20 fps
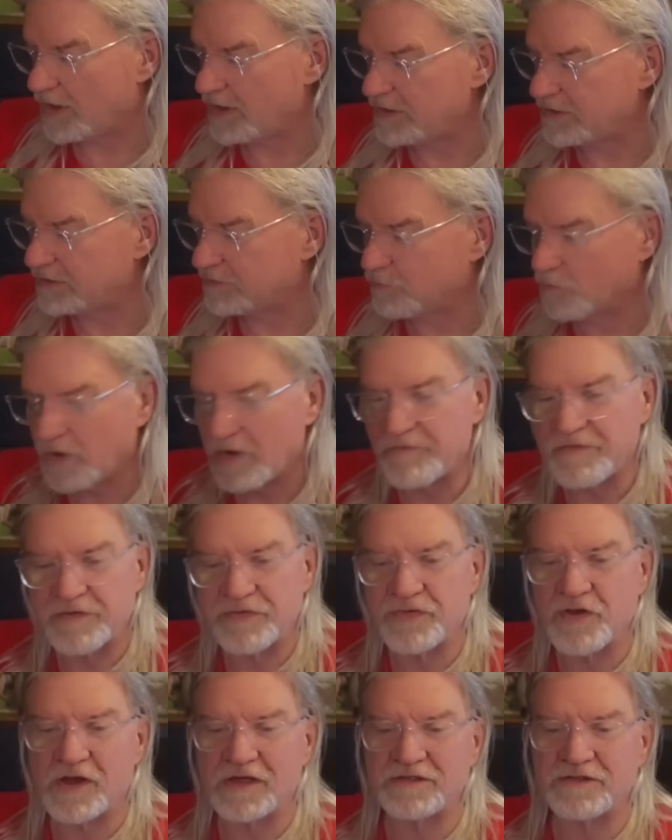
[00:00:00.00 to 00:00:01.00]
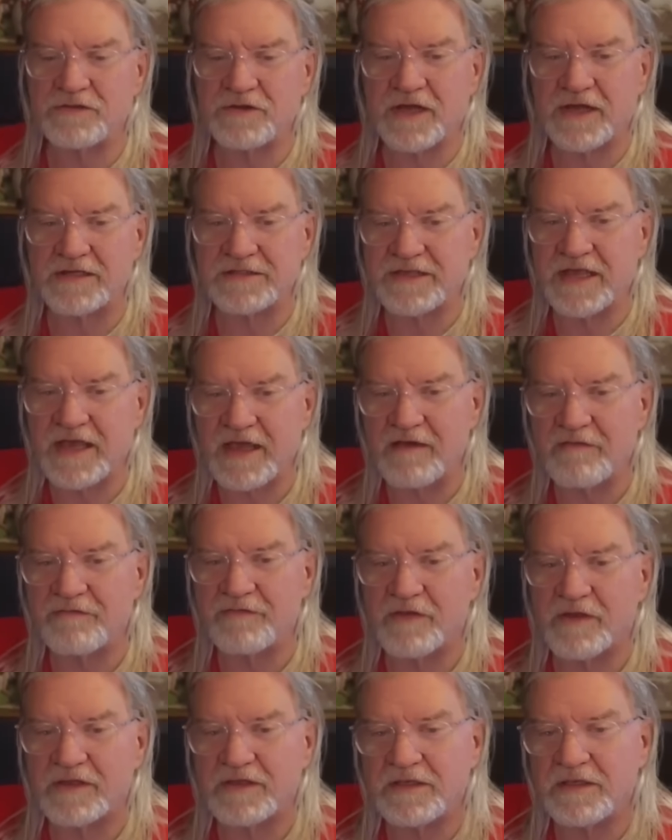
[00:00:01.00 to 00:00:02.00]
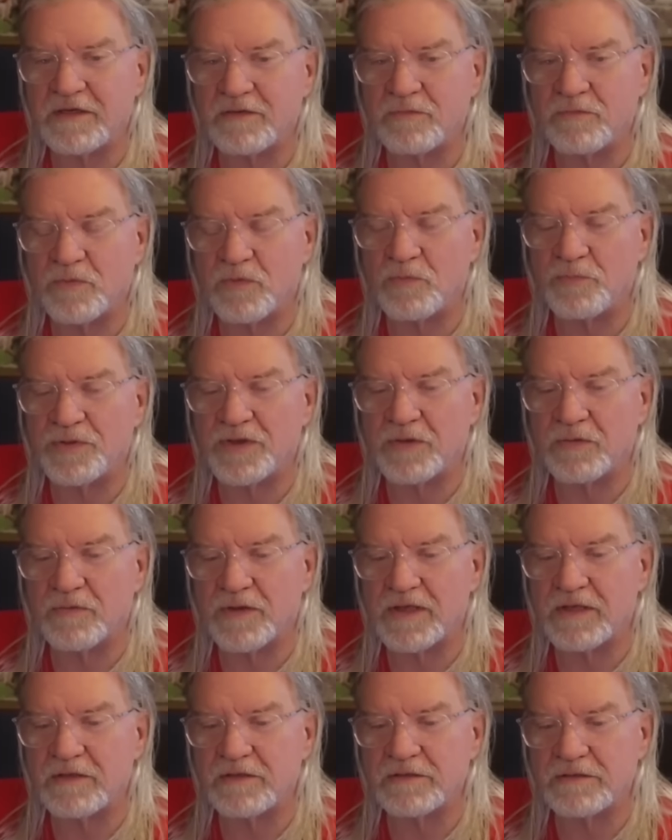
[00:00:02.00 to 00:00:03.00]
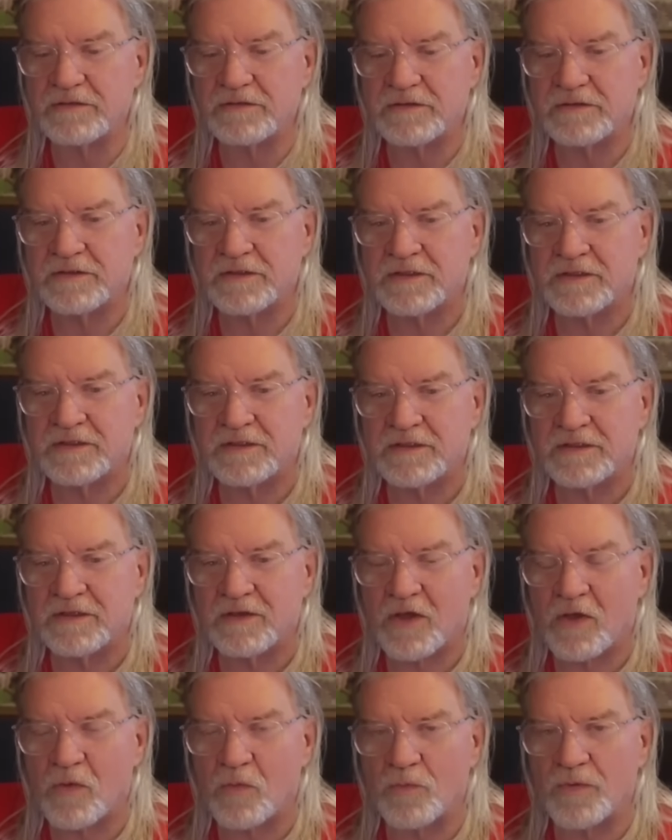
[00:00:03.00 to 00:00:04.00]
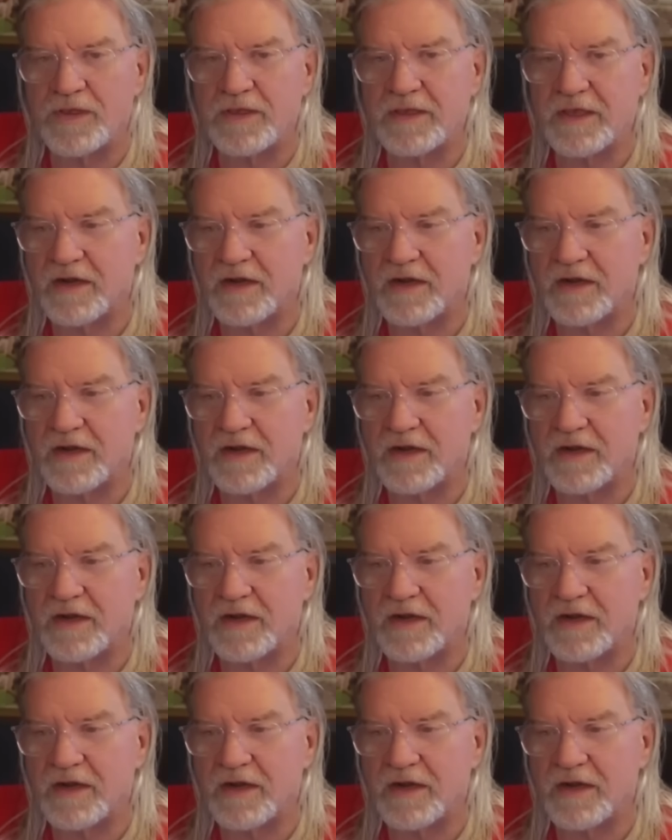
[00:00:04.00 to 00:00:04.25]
whatever thoughts you guys have, you know, we'll be around all week.